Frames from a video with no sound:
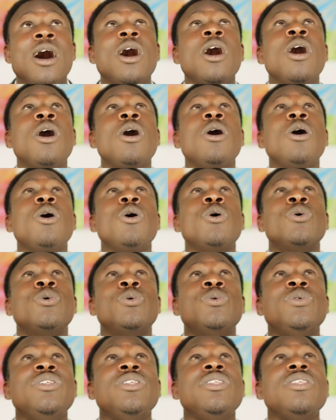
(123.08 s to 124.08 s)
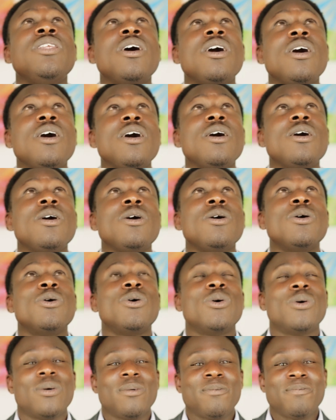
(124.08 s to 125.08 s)
Oh
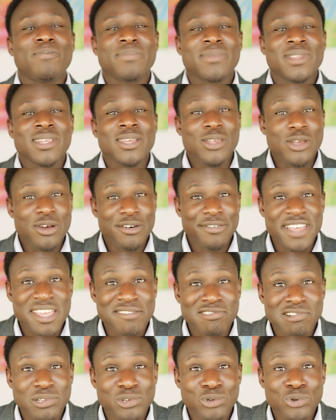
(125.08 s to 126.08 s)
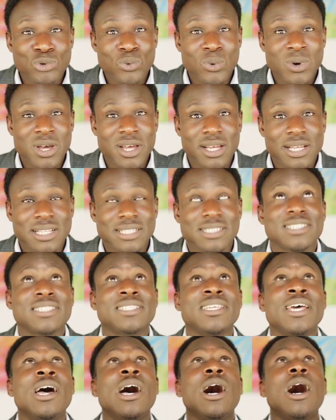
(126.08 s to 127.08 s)
no. Your favorite 2
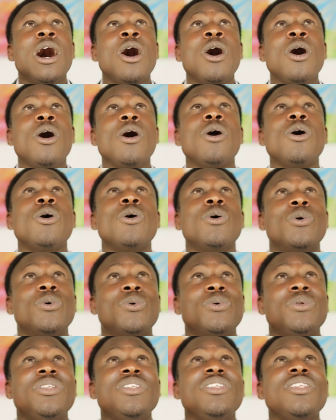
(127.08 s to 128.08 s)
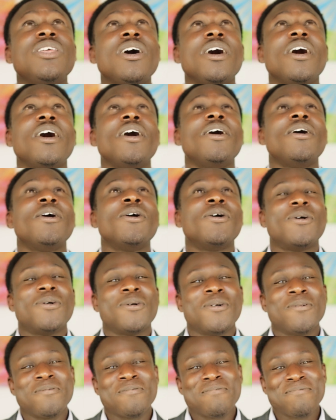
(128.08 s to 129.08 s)
words. Oh
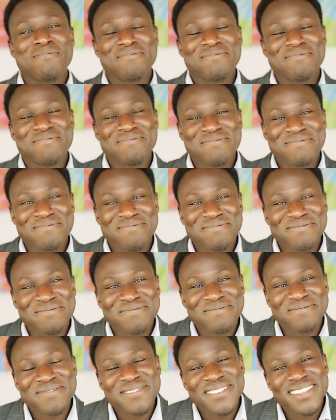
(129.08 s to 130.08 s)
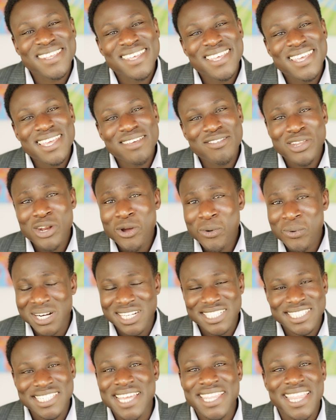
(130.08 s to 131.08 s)
no. If you don't want
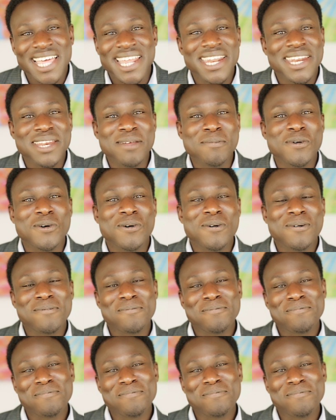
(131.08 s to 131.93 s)
to say that anymore,